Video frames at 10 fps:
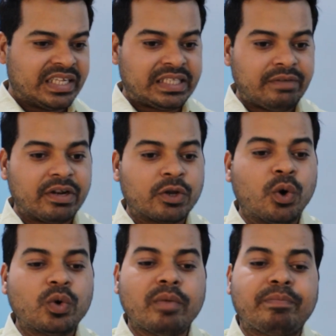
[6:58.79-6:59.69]
they will
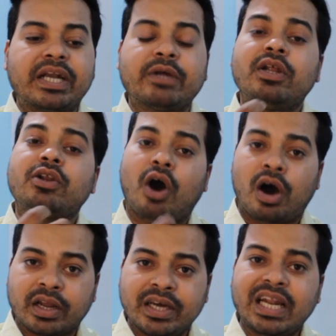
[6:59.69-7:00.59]
go to a particular
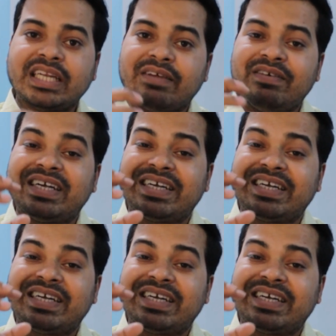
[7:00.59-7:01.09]
organ and they will